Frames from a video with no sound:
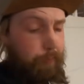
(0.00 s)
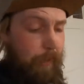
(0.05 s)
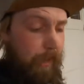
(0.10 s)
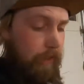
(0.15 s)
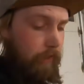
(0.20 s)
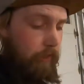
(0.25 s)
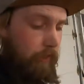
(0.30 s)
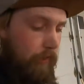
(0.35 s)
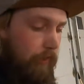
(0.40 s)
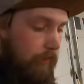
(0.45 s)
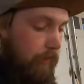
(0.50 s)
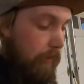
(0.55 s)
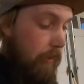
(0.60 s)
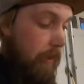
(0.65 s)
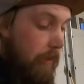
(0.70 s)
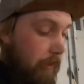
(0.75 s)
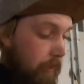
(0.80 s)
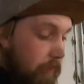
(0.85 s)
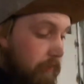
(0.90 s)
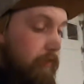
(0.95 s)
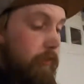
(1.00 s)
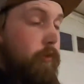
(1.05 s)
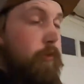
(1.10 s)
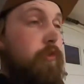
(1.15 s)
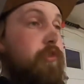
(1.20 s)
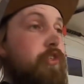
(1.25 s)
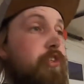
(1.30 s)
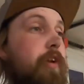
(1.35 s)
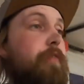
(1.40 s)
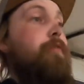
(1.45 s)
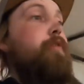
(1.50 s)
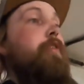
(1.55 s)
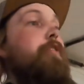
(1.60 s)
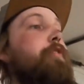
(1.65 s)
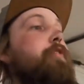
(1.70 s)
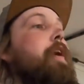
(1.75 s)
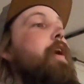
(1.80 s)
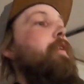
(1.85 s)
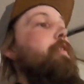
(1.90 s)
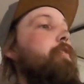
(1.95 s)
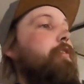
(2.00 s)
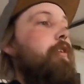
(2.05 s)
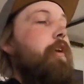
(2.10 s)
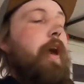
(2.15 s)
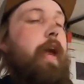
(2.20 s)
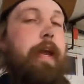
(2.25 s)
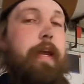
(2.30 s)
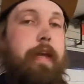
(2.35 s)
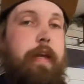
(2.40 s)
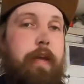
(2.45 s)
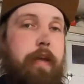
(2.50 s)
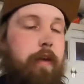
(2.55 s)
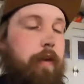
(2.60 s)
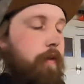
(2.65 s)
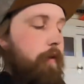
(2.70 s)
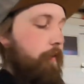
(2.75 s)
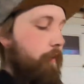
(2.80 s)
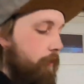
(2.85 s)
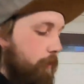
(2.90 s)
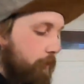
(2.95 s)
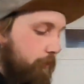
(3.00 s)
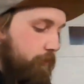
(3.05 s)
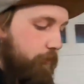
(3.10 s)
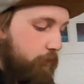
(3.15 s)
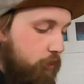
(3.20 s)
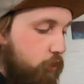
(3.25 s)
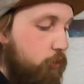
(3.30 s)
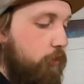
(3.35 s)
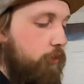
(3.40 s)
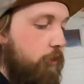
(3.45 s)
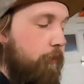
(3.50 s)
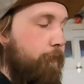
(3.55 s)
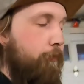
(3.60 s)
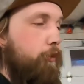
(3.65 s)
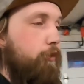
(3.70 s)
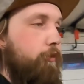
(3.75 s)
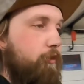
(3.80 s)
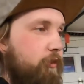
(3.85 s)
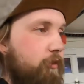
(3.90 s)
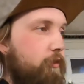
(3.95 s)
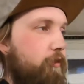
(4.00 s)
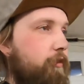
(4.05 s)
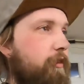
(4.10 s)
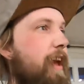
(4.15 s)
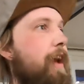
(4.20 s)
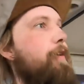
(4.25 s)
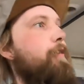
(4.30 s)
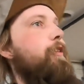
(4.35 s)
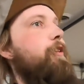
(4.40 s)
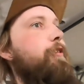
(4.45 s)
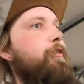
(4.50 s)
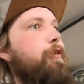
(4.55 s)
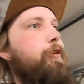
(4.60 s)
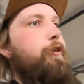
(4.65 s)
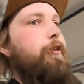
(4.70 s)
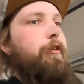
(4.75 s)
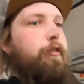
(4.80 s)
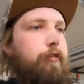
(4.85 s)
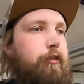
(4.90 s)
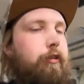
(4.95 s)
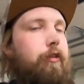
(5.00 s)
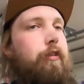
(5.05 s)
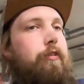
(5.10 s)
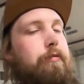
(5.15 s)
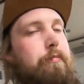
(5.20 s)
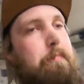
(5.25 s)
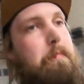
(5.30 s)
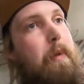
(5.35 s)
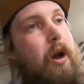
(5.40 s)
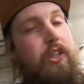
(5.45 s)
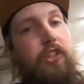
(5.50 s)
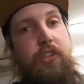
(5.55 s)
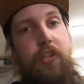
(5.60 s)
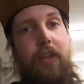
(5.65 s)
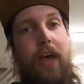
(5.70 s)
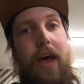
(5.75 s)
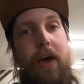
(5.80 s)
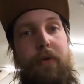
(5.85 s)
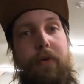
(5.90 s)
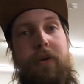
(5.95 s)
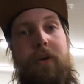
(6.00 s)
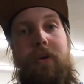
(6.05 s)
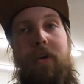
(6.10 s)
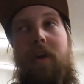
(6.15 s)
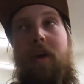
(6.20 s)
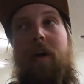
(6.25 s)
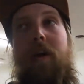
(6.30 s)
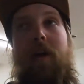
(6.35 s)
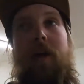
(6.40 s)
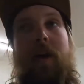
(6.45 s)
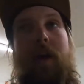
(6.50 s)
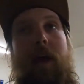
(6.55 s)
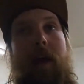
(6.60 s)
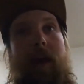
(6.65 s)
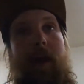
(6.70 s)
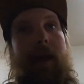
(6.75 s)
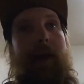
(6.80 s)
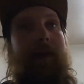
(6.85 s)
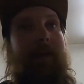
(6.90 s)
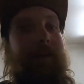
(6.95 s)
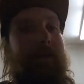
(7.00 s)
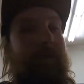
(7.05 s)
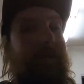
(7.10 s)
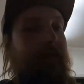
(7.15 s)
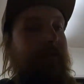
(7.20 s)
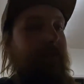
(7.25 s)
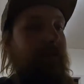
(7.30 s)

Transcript: back on, the huge difference it sounds like. The huge difference in sound that there is. It is much louder, and